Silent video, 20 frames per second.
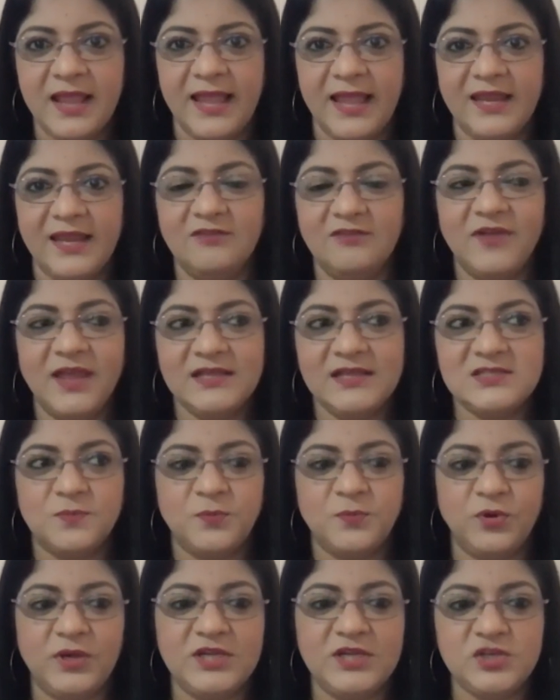And in fact, a
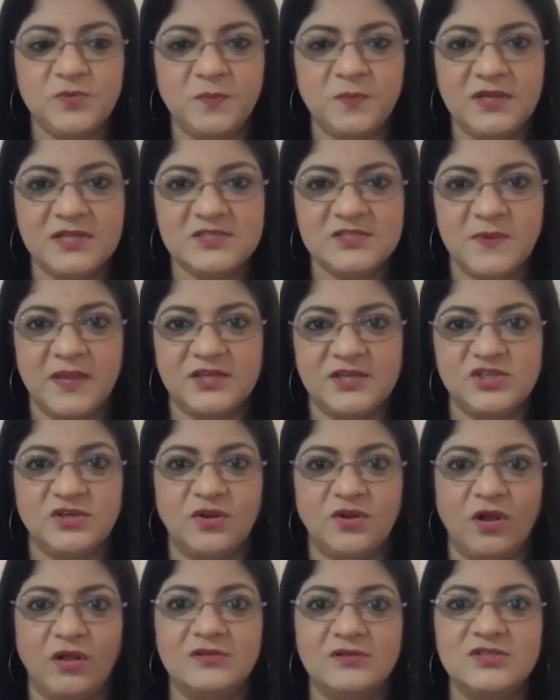pre-shipment inspection
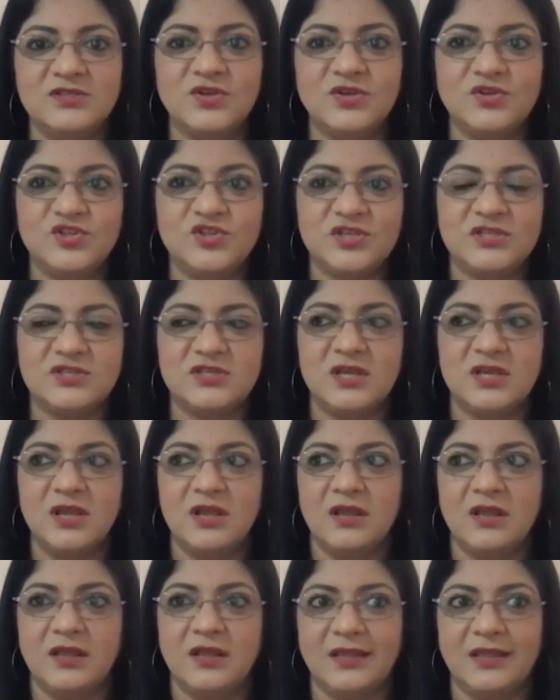also just
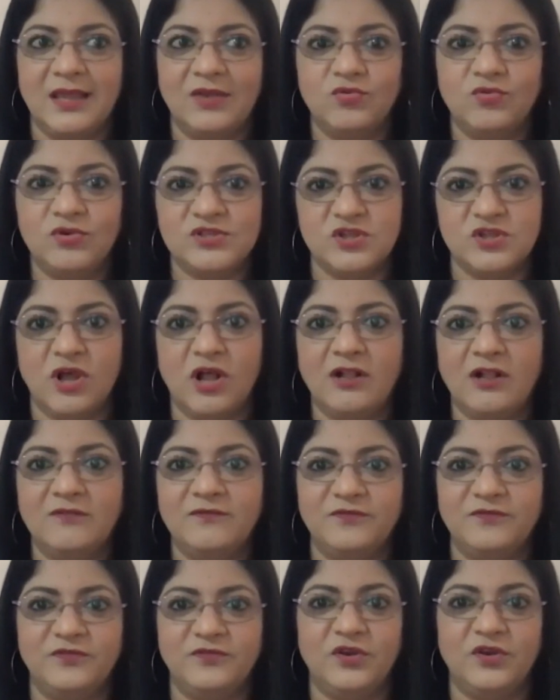can
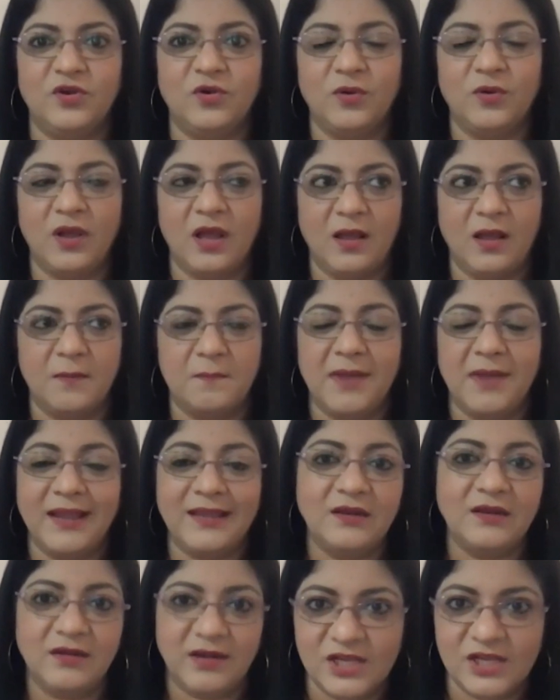resolve
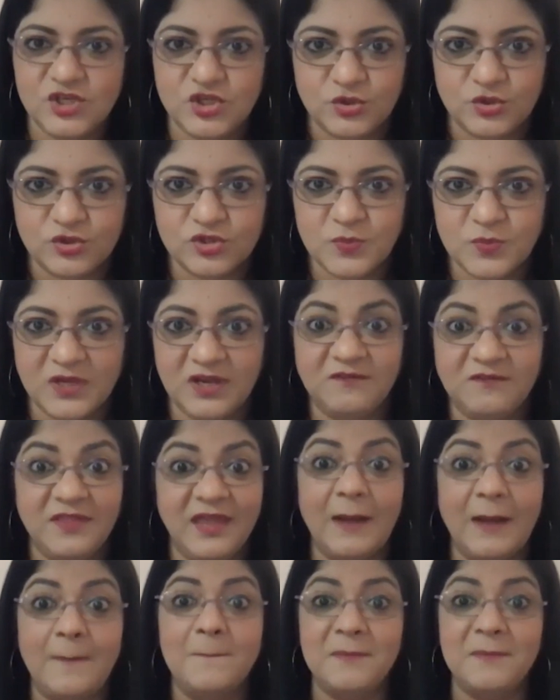minor issues. But if
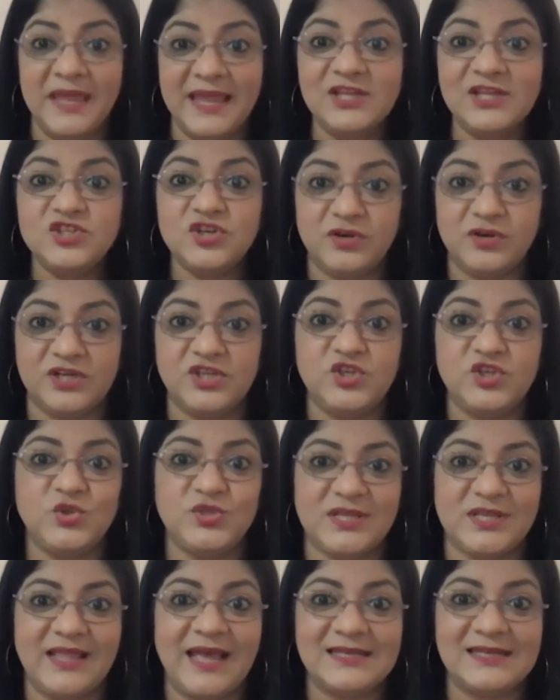there are major issues
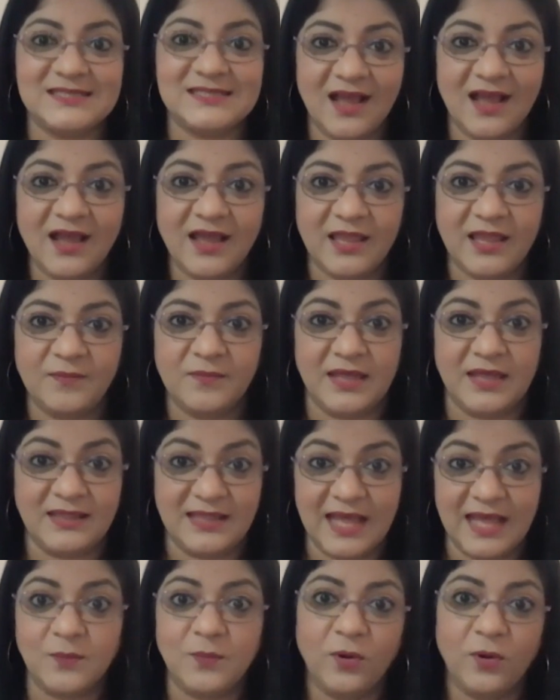at that time, at
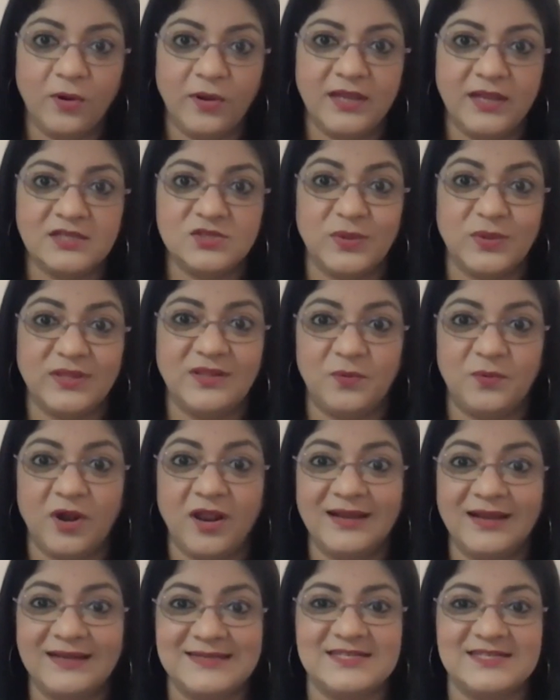that point, when the
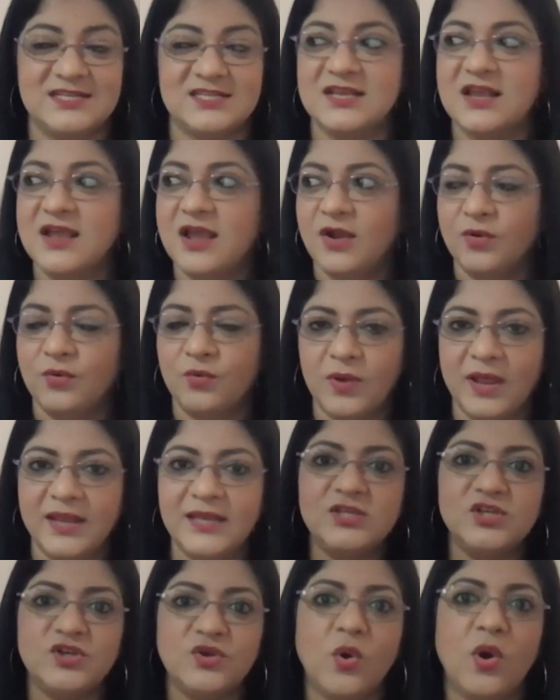product is just
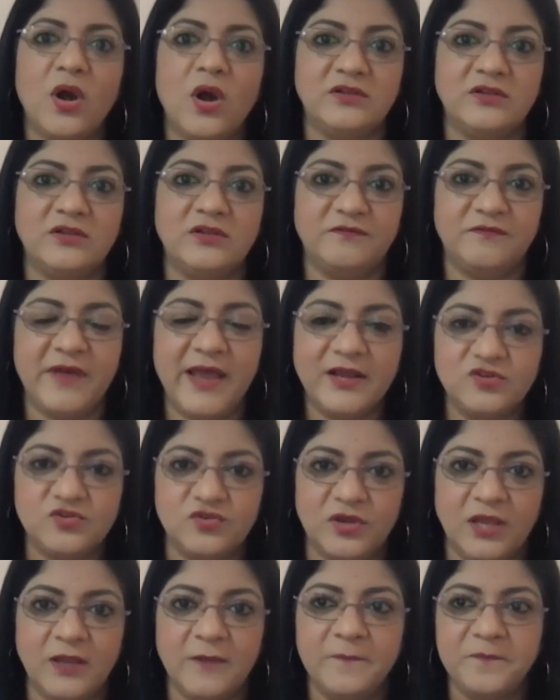ready to go out of the
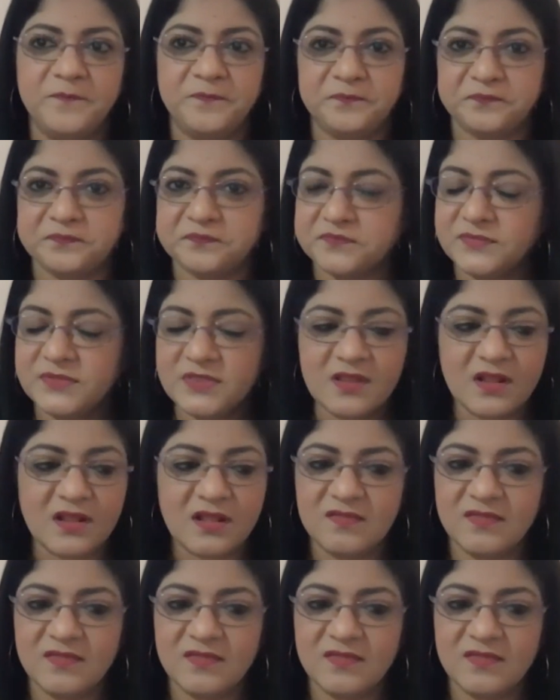factory, then